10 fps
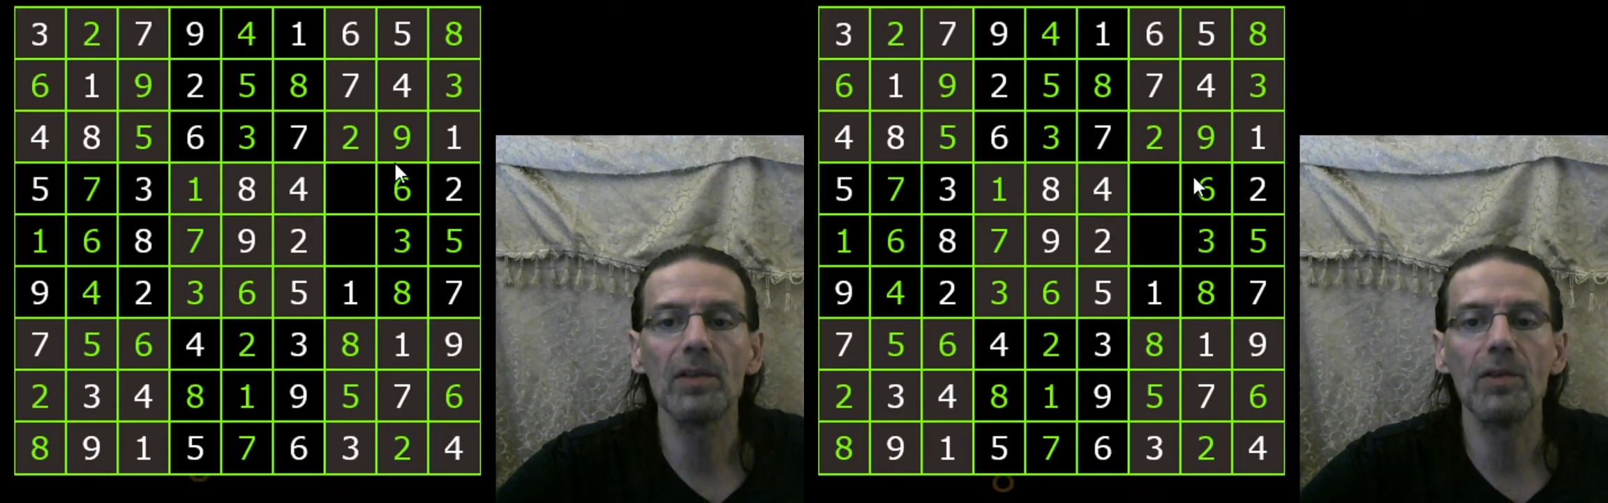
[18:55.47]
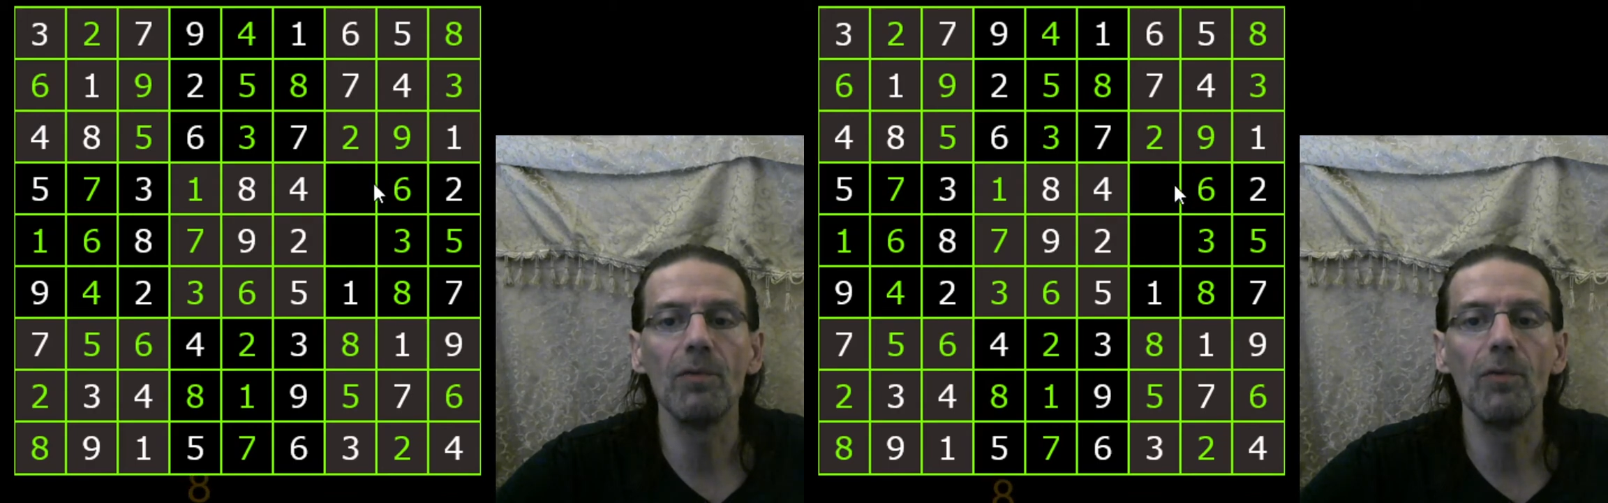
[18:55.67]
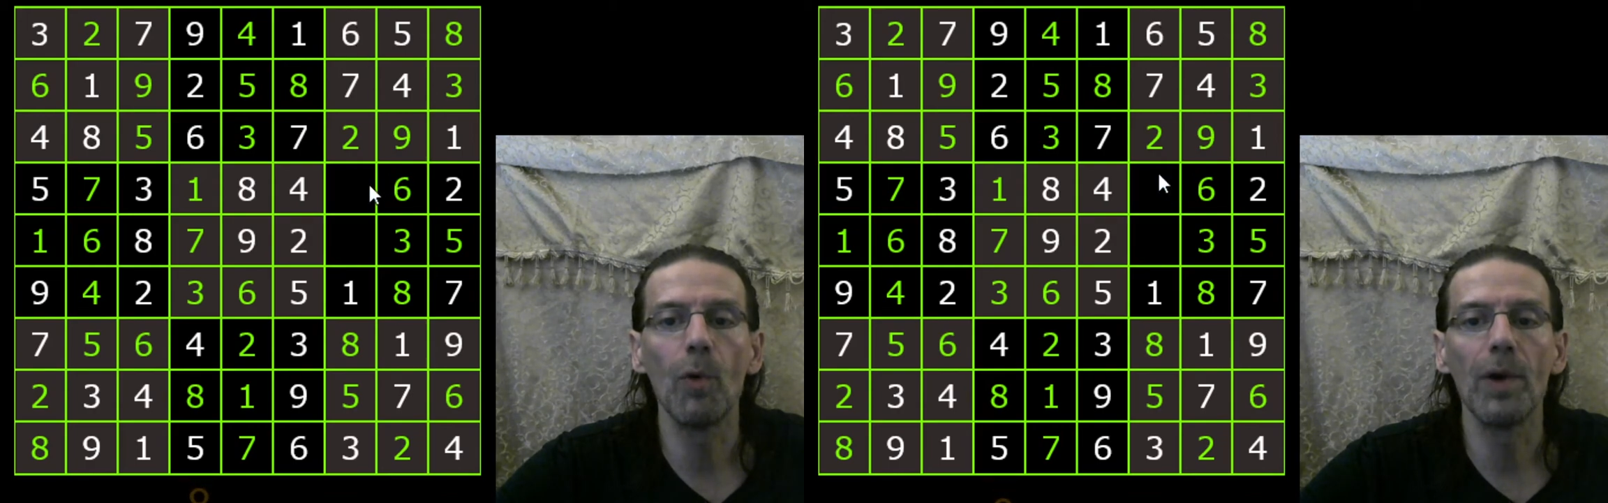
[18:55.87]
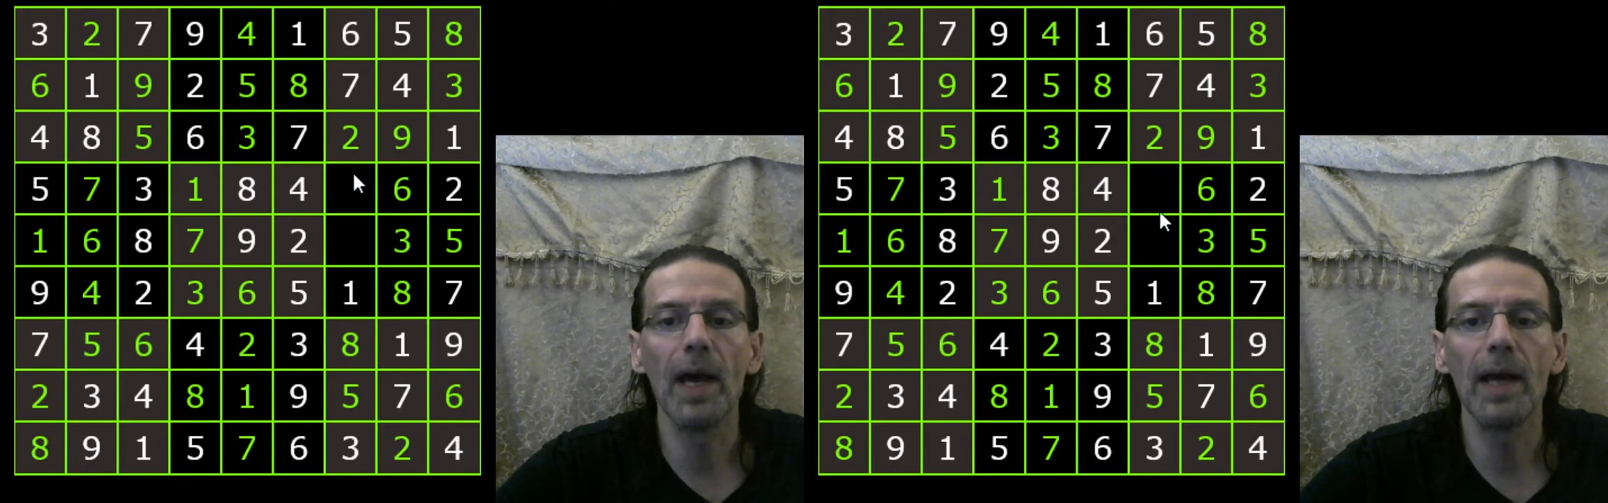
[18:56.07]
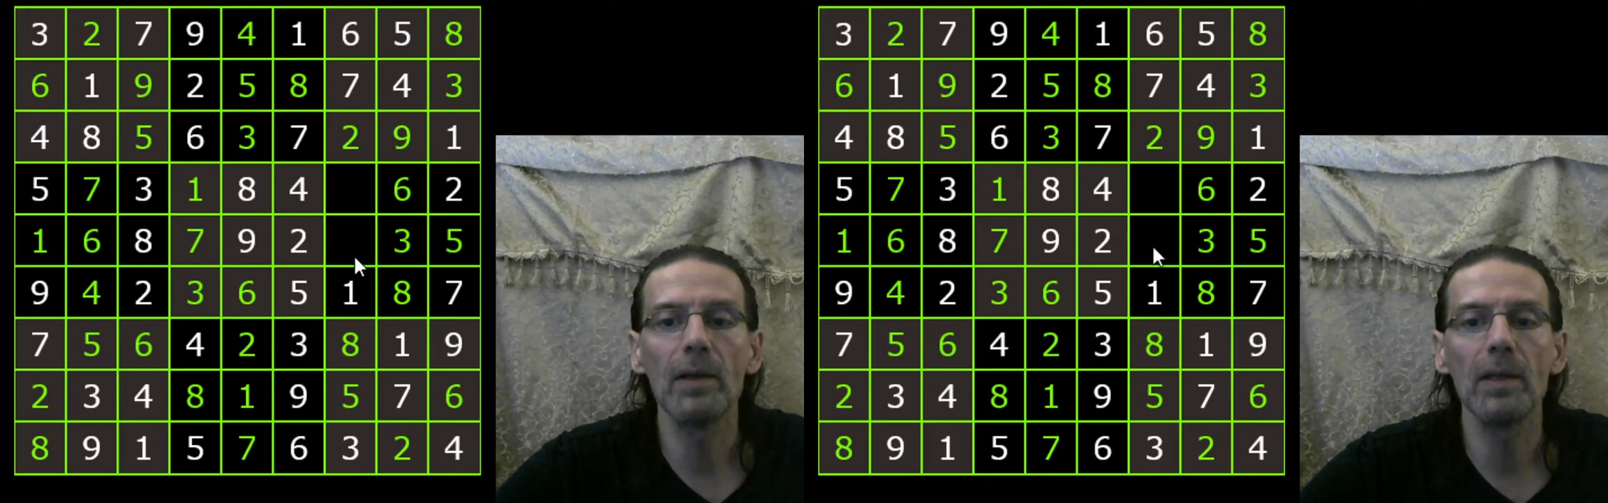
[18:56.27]
So 4,
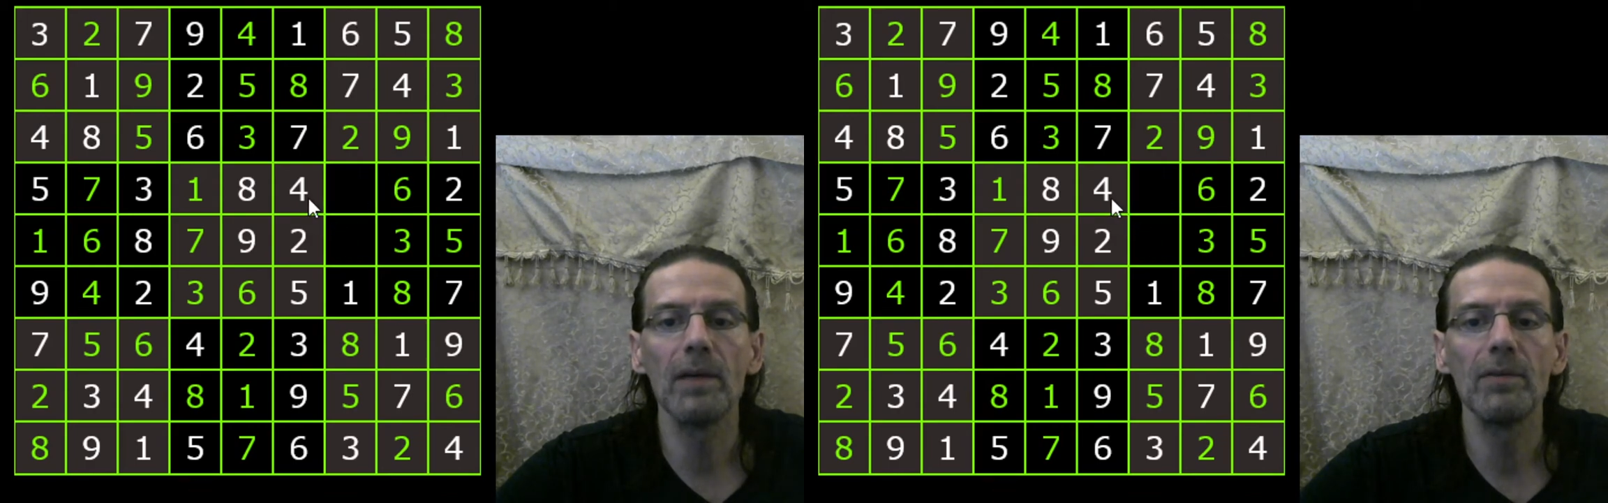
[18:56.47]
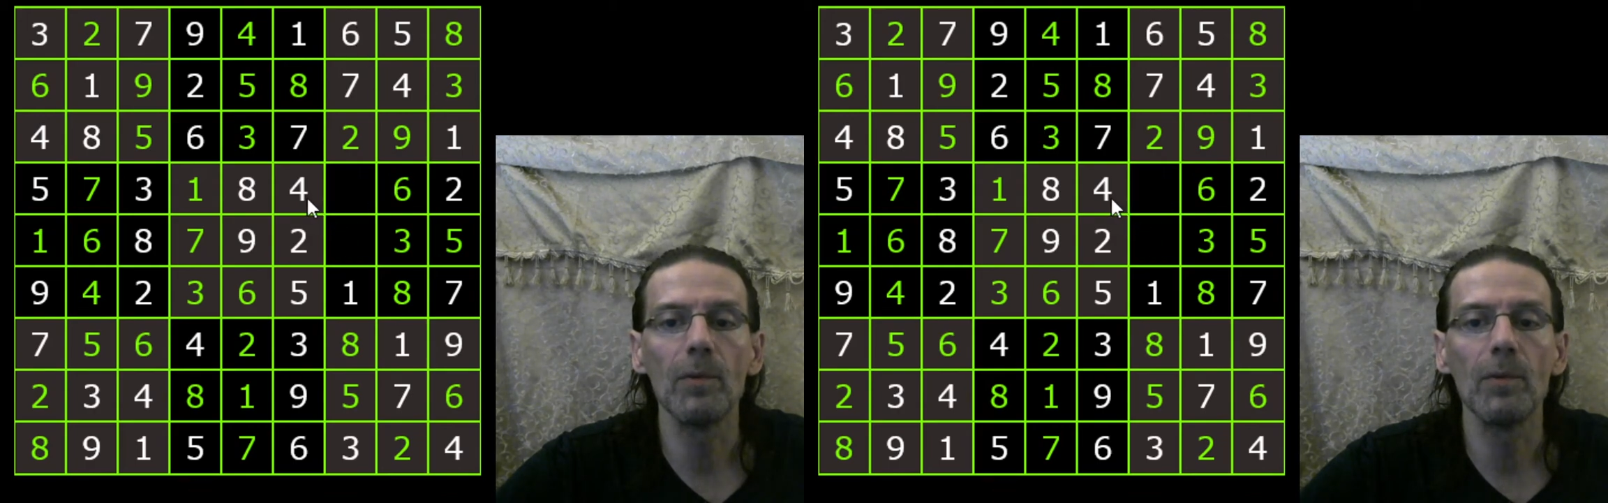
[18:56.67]
9 are left.